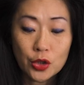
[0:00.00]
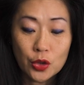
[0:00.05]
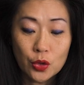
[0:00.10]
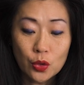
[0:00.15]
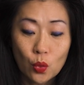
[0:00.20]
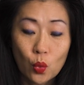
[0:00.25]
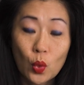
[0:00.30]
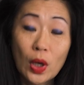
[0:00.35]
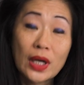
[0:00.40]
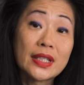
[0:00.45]

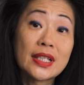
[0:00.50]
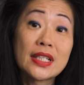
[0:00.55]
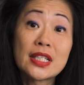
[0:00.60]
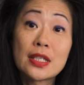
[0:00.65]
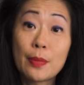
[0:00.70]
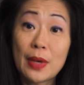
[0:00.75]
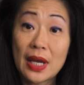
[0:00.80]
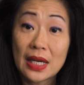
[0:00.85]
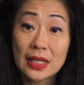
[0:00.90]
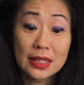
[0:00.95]
to wanting to
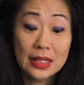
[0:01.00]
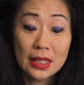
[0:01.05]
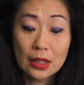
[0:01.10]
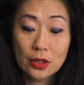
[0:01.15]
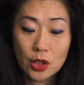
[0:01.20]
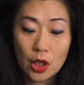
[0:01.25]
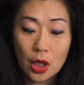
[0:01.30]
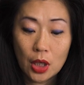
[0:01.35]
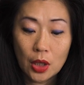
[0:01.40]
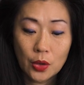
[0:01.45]
ban
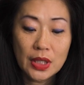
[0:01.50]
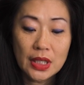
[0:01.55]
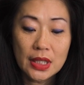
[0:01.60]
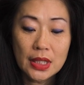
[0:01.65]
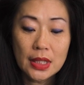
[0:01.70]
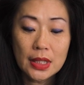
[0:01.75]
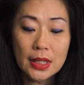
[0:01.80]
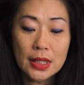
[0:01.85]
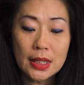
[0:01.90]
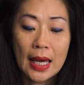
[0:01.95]
TikTok.
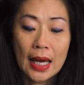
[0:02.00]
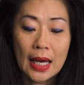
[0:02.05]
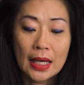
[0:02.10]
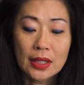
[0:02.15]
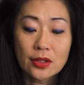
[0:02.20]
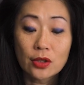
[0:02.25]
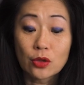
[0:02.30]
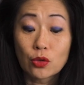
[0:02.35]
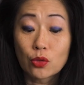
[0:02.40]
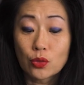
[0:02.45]
He
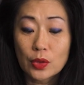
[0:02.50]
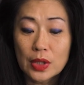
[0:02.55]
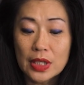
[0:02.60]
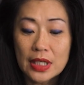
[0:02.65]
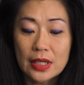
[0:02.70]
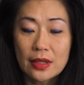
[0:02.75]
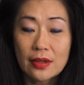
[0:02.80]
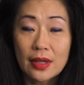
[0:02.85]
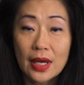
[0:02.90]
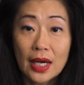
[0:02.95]
has
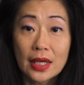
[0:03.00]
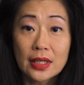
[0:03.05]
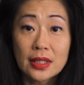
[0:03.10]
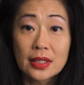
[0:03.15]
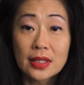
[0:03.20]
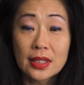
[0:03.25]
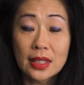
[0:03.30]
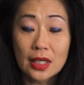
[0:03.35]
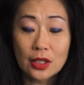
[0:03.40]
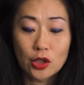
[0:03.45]
agreed
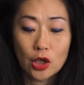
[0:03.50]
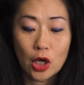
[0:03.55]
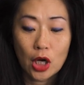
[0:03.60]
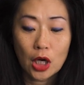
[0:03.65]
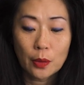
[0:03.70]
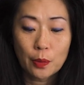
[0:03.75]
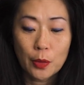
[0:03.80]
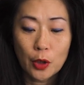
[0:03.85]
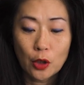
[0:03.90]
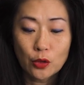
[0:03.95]
that
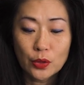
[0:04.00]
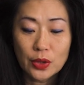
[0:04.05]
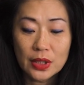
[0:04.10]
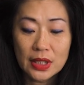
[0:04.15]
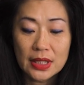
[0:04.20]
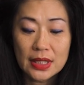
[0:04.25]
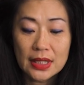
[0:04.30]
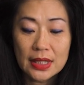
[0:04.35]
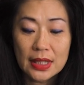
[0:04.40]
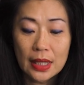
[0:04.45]
TikTok
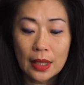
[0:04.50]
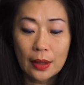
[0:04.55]
poses